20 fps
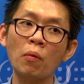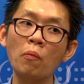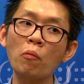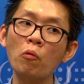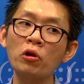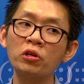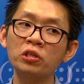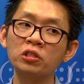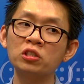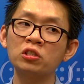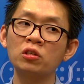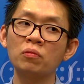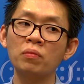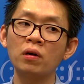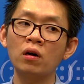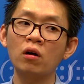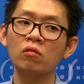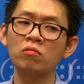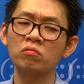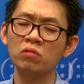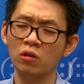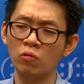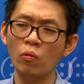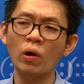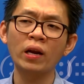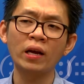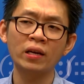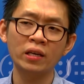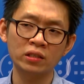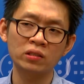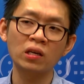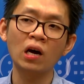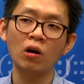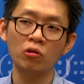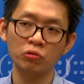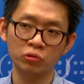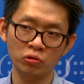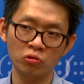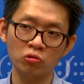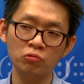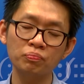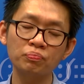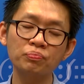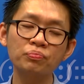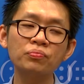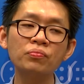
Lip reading: population is about 100 households.